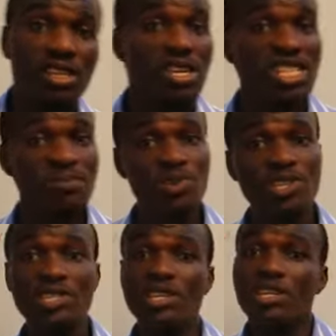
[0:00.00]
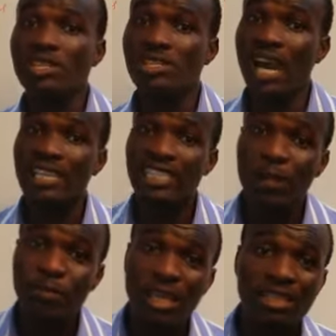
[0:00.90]
it means their
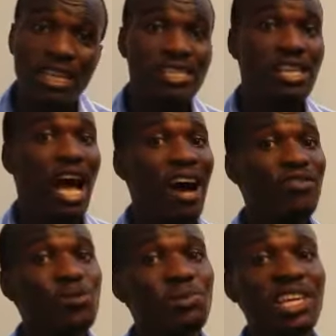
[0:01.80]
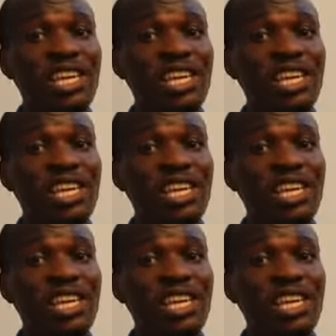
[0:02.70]
indebtedness have to be